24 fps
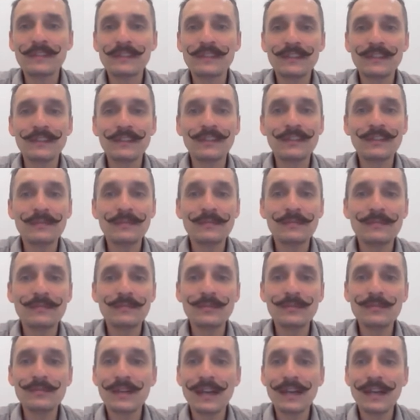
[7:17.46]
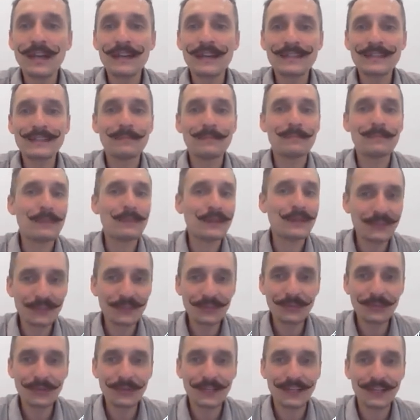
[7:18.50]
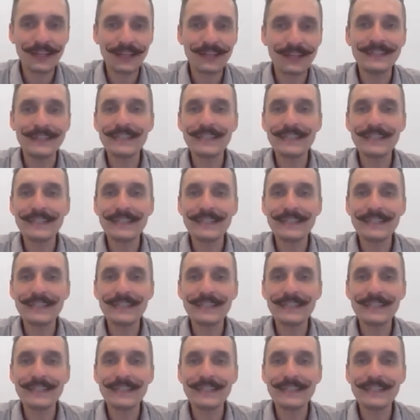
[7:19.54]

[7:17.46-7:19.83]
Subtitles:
to see you guys buzzing away